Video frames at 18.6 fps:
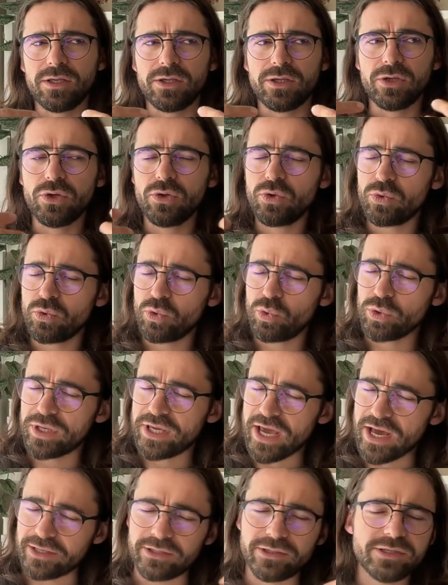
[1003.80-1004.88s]
you
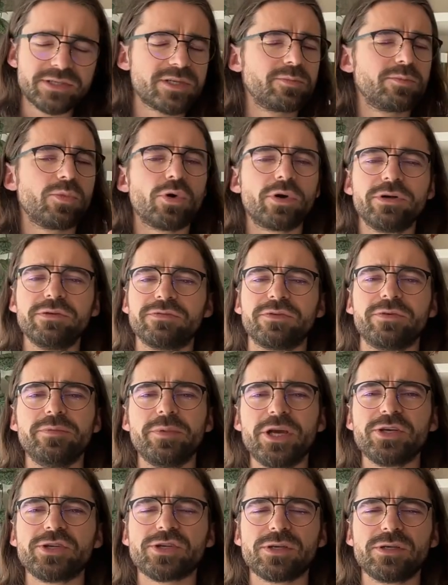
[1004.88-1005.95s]
gather some more
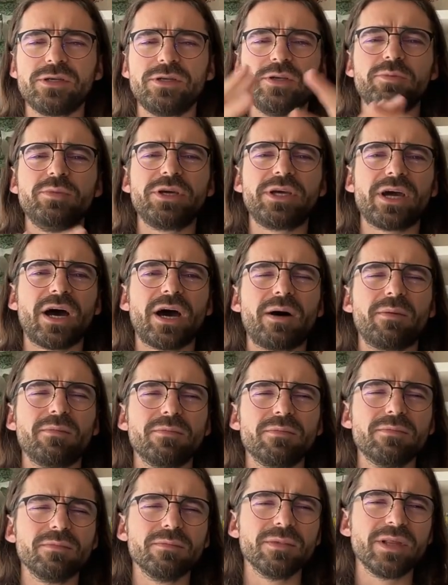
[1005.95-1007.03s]
information, you
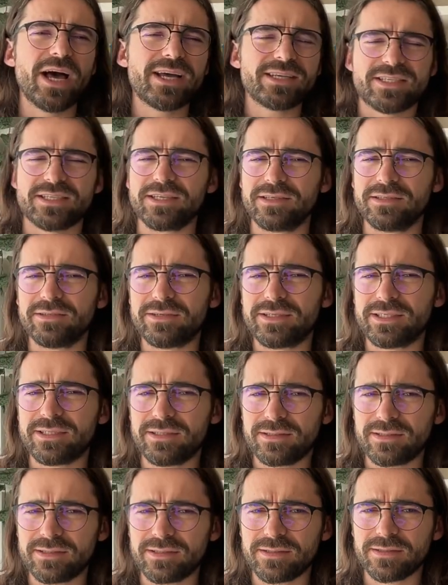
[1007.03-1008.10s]
become less
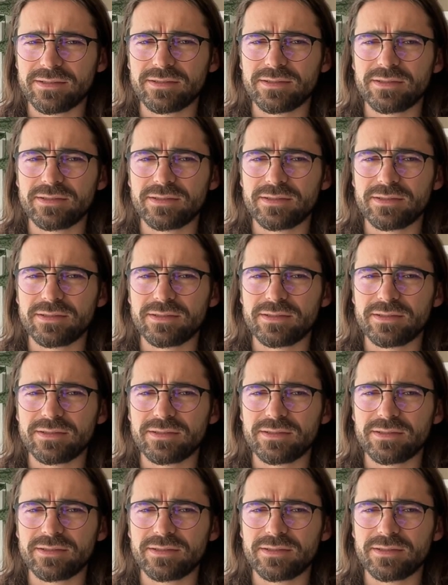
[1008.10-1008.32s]
ignorant,